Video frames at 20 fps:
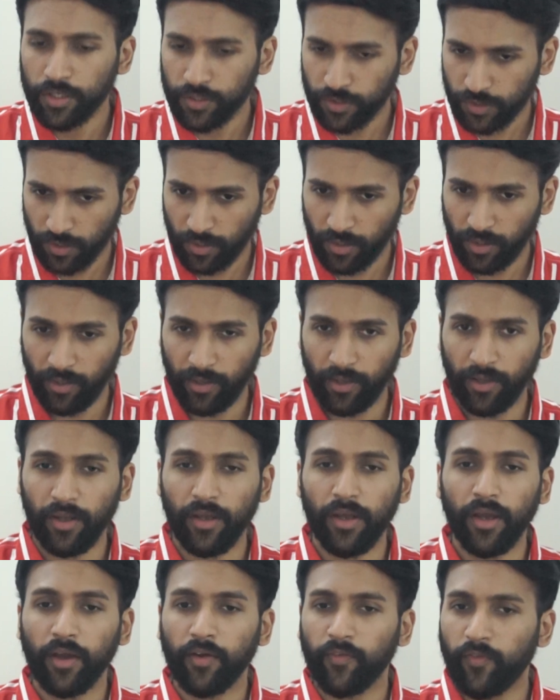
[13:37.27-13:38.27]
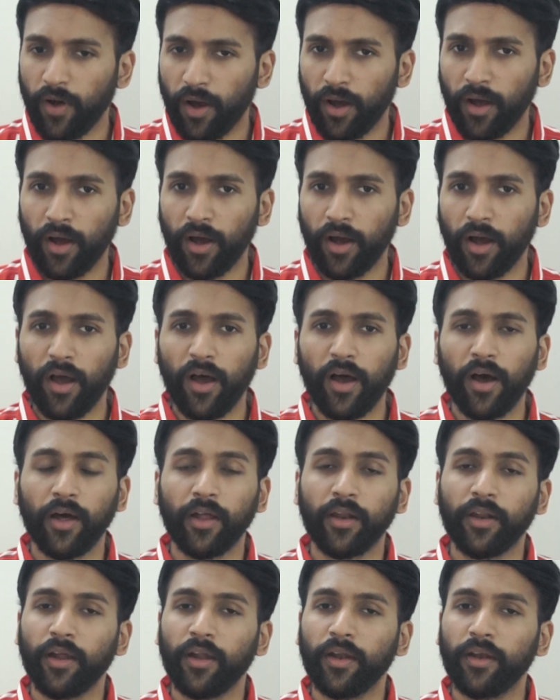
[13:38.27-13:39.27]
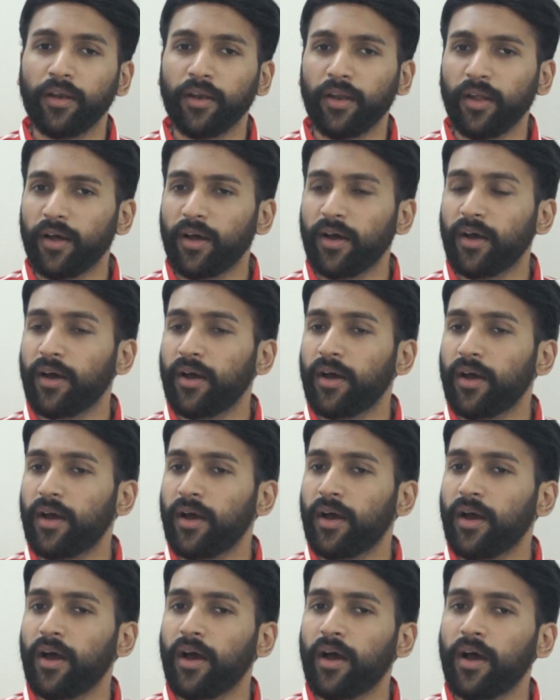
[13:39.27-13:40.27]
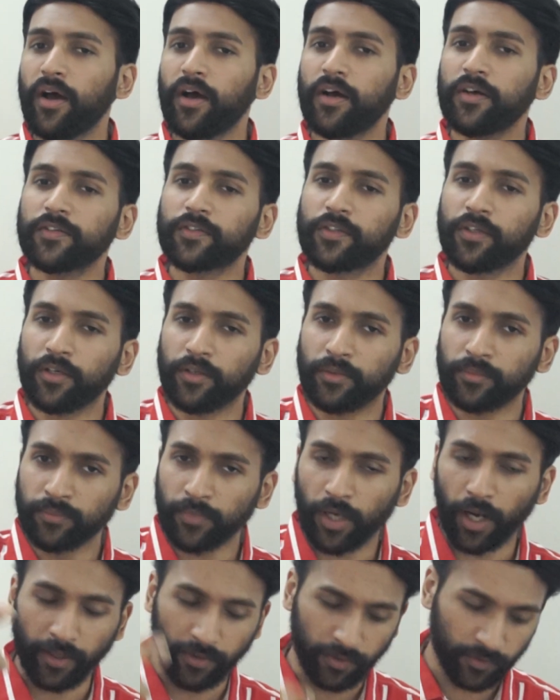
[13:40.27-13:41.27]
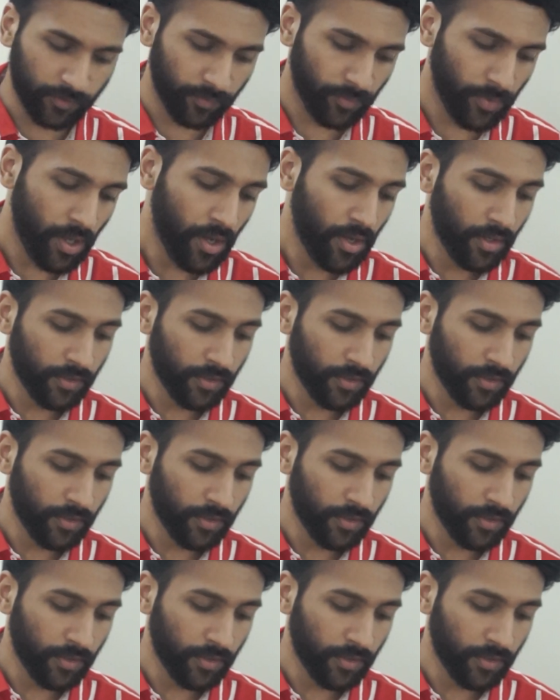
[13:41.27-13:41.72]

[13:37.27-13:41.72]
Shri Varanasyam. Like this.